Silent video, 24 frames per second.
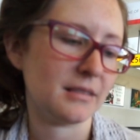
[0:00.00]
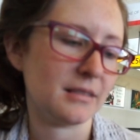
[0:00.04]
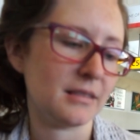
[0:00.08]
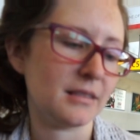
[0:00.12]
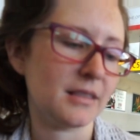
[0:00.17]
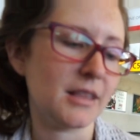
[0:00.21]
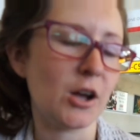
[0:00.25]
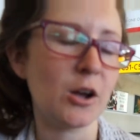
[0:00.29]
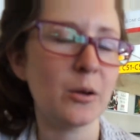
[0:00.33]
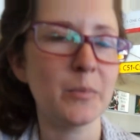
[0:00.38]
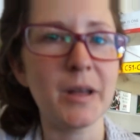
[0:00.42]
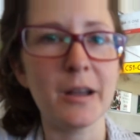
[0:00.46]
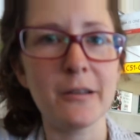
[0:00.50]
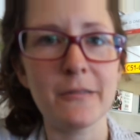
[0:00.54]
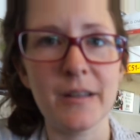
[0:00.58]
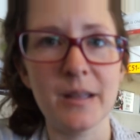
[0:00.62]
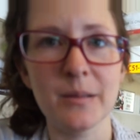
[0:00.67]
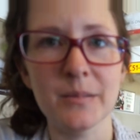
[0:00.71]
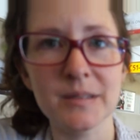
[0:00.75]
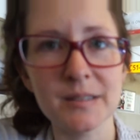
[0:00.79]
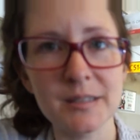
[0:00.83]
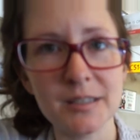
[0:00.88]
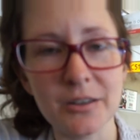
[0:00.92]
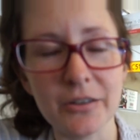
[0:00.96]
No, I'm not
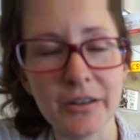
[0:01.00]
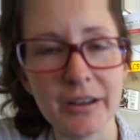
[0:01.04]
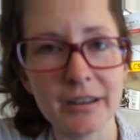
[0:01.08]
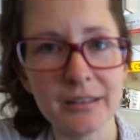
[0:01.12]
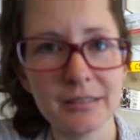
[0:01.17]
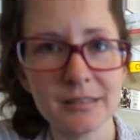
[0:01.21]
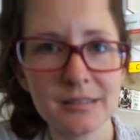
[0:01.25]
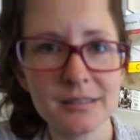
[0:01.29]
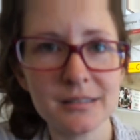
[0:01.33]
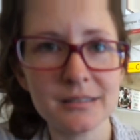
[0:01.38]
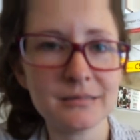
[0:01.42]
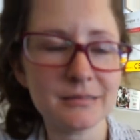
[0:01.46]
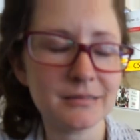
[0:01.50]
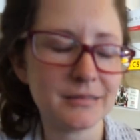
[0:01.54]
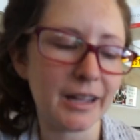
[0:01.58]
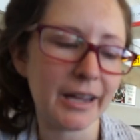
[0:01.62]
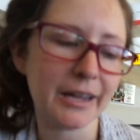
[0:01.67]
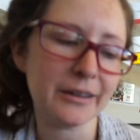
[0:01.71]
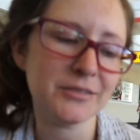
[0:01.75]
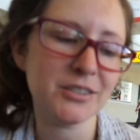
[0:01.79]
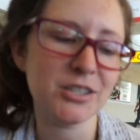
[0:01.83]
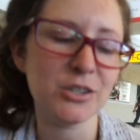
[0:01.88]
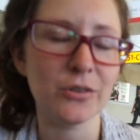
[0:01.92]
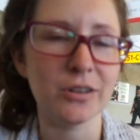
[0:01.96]
famous, you guys. I
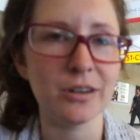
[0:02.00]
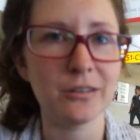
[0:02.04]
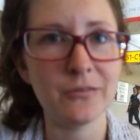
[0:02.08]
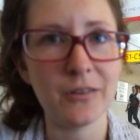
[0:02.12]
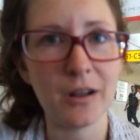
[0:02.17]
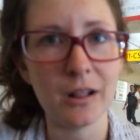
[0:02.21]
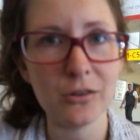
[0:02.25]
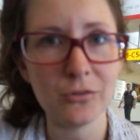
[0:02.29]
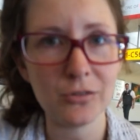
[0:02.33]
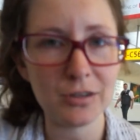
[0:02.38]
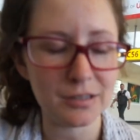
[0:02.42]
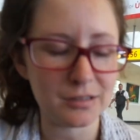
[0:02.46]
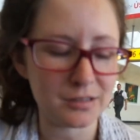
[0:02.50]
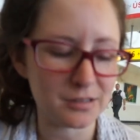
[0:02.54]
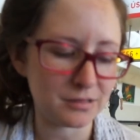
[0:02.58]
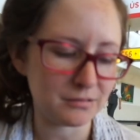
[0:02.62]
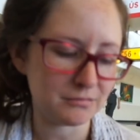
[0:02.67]
have 200 followers.